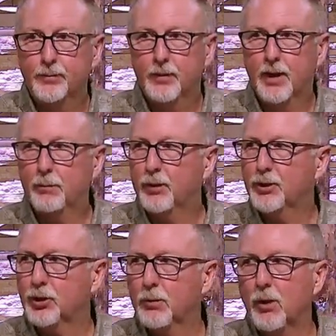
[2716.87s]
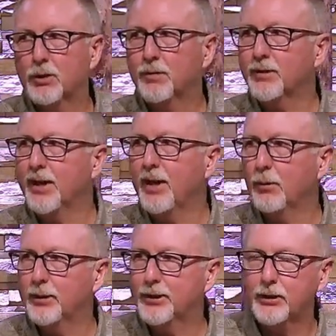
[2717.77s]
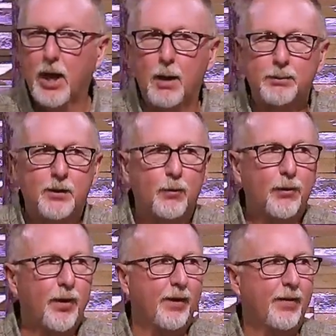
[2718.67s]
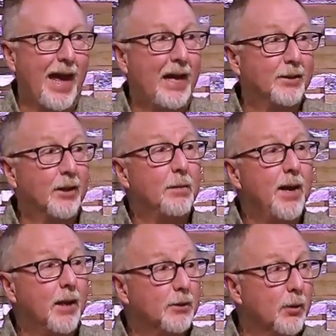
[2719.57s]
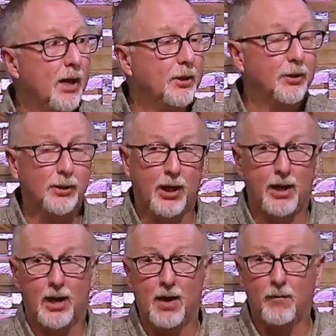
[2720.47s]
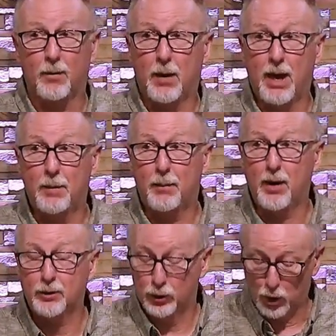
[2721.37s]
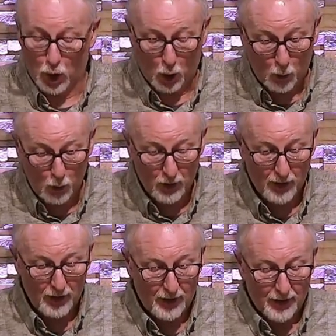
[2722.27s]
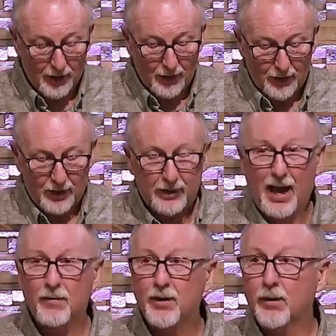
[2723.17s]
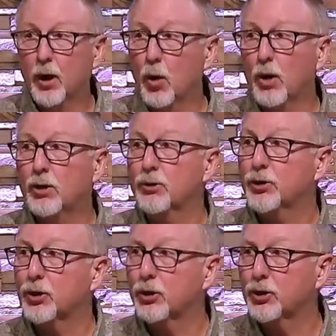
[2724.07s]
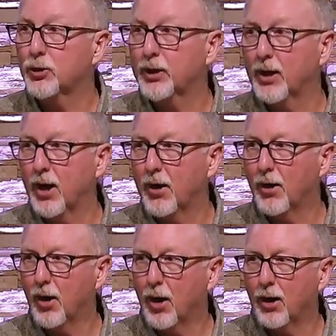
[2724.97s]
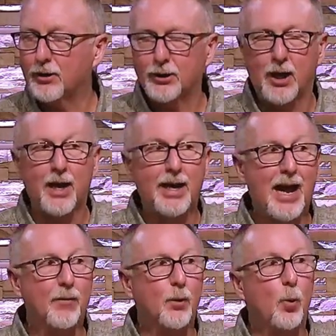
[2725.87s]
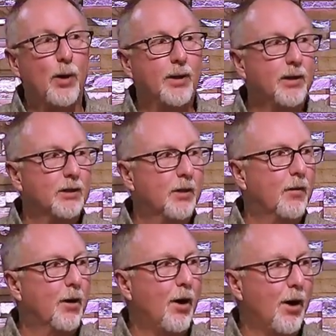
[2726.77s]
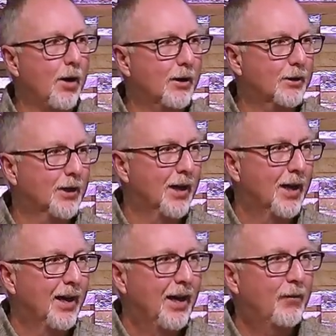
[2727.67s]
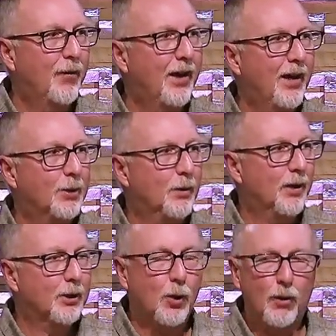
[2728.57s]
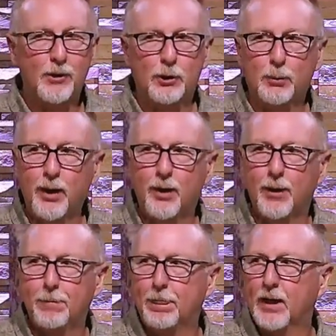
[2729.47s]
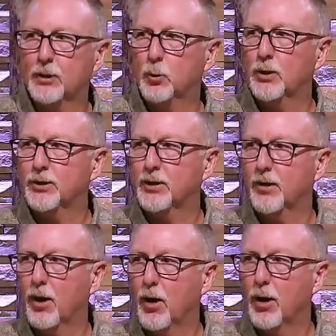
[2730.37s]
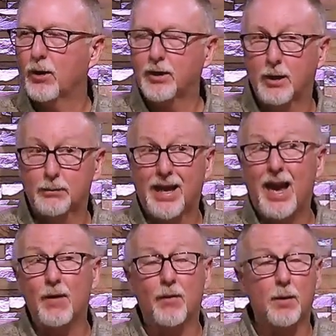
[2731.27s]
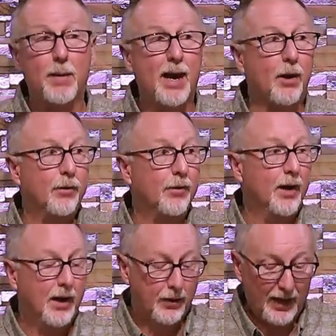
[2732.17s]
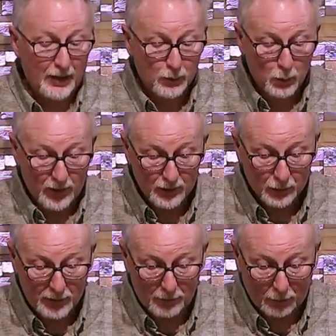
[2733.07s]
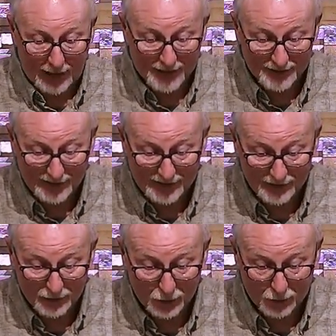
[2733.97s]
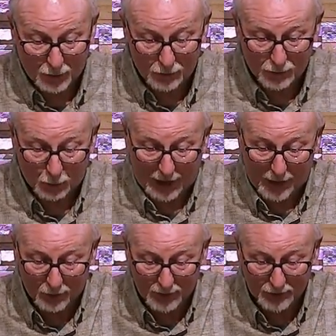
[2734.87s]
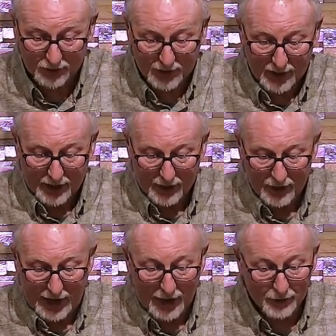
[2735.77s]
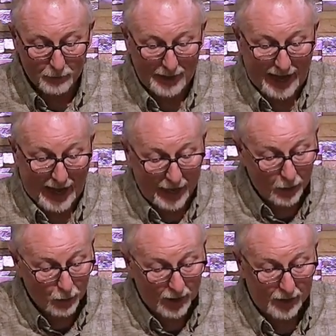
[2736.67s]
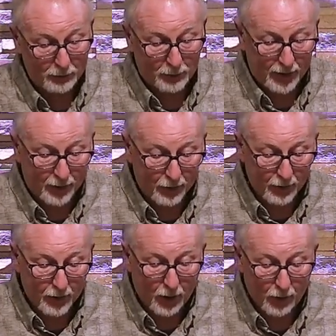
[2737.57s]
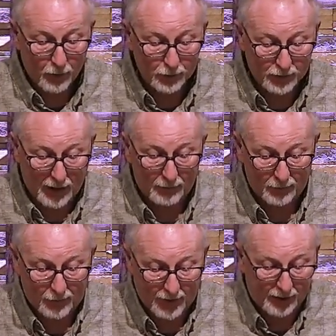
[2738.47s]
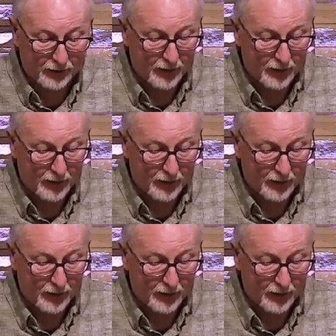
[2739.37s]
I'm pretty sure most of us in here be stumps if we think that's going to make us righteous, cutting off our body parts. No, it's having the Lord do surgery on our hearts, cutting out the wickedness of our hearts and filling us with His Holy Spirit, because what's in the heart comes out of our mouth, and that's when we can speak blessings to those around us and not be angry and bitter and all those type of things.